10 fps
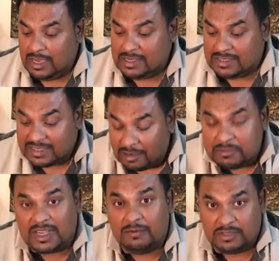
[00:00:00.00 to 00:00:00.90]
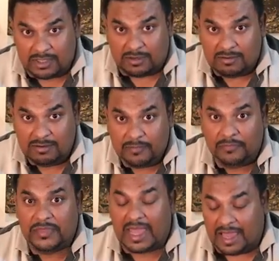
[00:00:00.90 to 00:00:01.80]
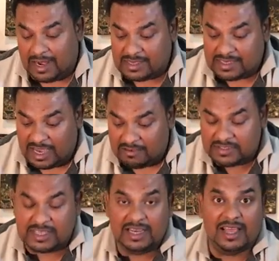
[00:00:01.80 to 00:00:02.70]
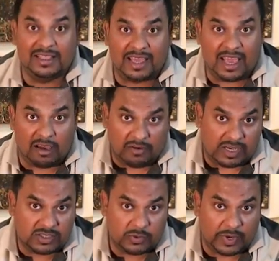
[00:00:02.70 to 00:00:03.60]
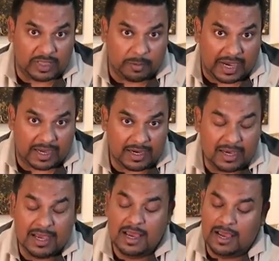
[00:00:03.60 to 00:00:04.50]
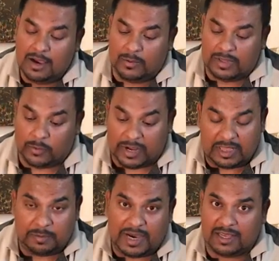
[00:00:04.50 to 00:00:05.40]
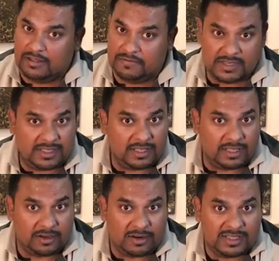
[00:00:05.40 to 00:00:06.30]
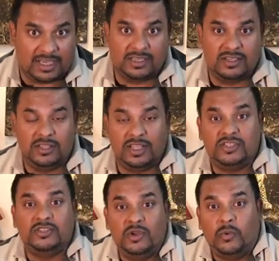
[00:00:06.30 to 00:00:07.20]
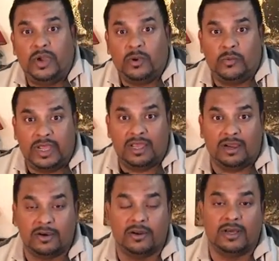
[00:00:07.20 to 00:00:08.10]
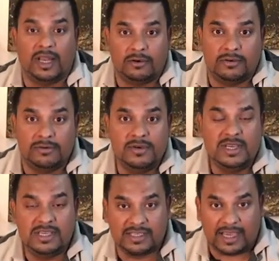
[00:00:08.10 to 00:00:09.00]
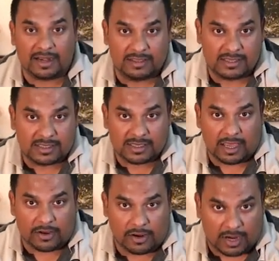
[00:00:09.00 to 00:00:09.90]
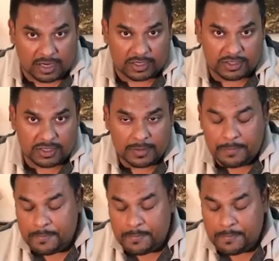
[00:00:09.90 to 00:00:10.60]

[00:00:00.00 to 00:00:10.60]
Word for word: Sometimes though, airlines have seen and they have asked to weigh the bag. When they weigh the bag, the first thing that they're going to say is, there's no way we are going to allow you to carry this as carry-on luggage.